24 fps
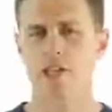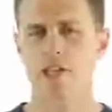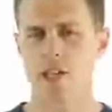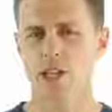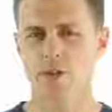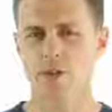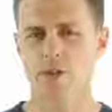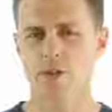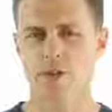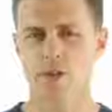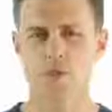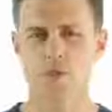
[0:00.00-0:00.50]

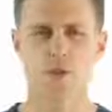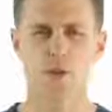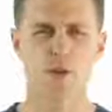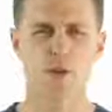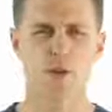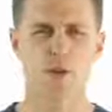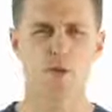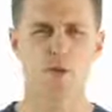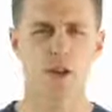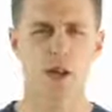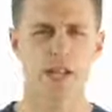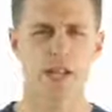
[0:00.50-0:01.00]
Cell phones
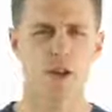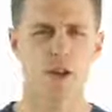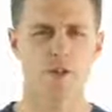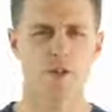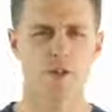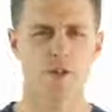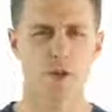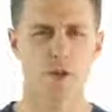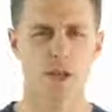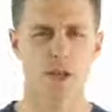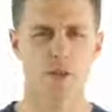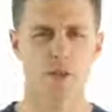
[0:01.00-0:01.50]
produce radio
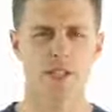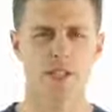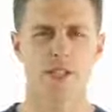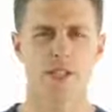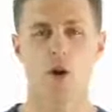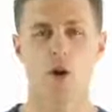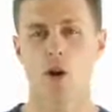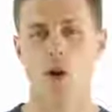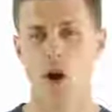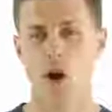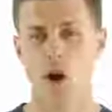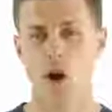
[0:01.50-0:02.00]

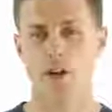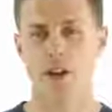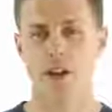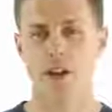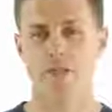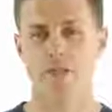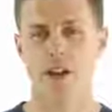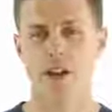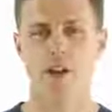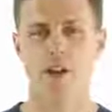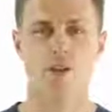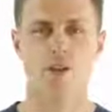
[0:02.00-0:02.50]
frequency or R
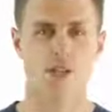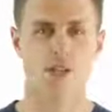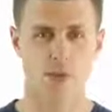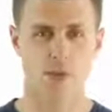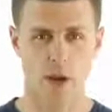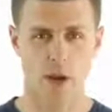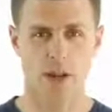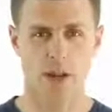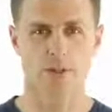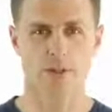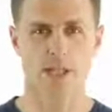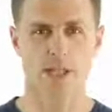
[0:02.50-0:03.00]
F energy
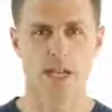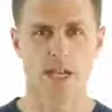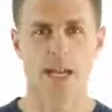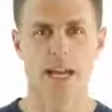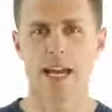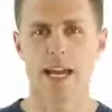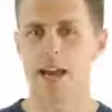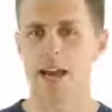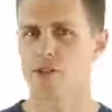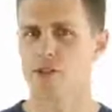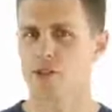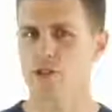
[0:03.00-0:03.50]
waves,
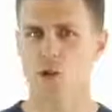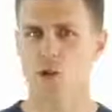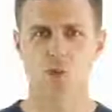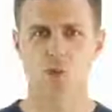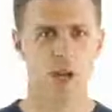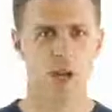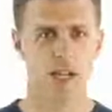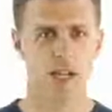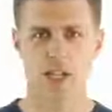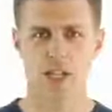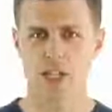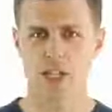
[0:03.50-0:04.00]
and there's a
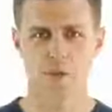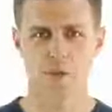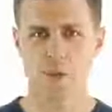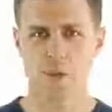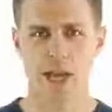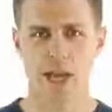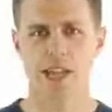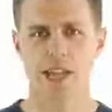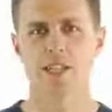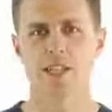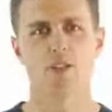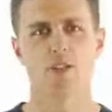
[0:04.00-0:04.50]
raging
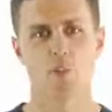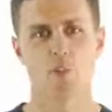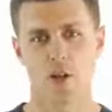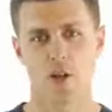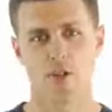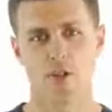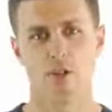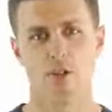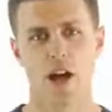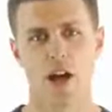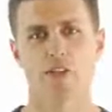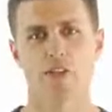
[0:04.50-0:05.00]
debate as to
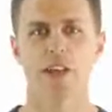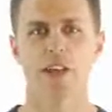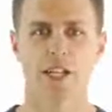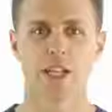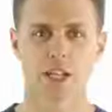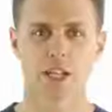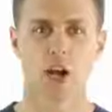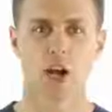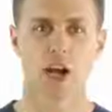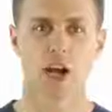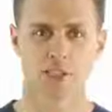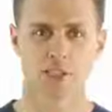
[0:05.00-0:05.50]
whether or not they
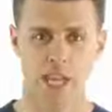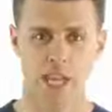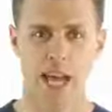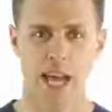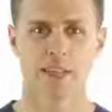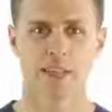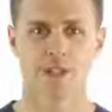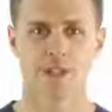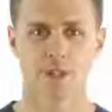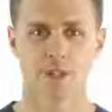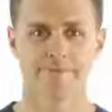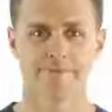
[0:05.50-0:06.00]
could cause
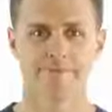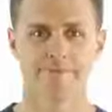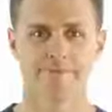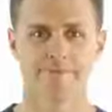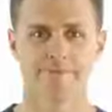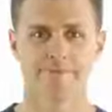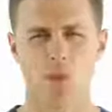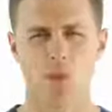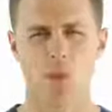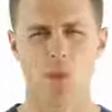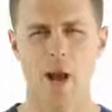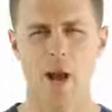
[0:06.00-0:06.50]
cancer.
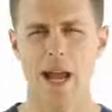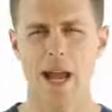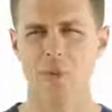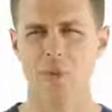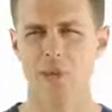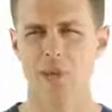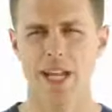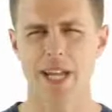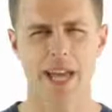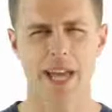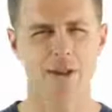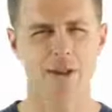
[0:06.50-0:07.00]
Why
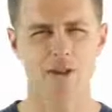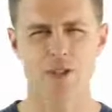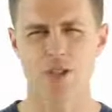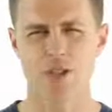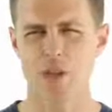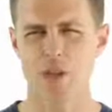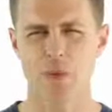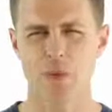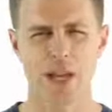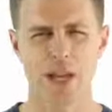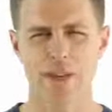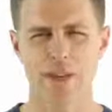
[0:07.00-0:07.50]
would
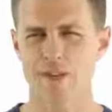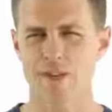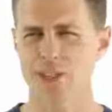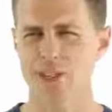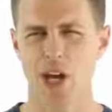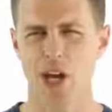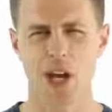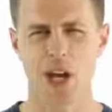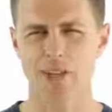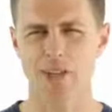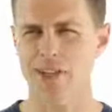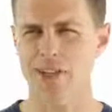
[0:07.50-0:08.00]
energy waves
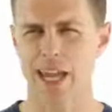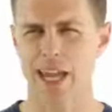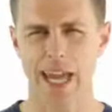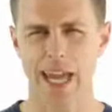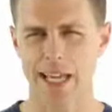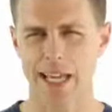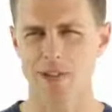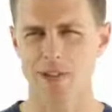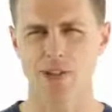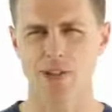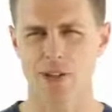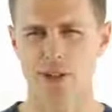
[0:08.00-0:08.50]
cause
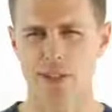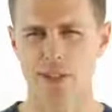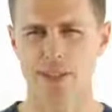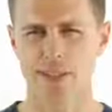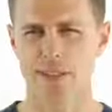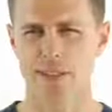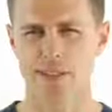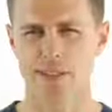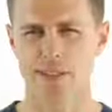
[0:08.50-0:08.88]
cancer?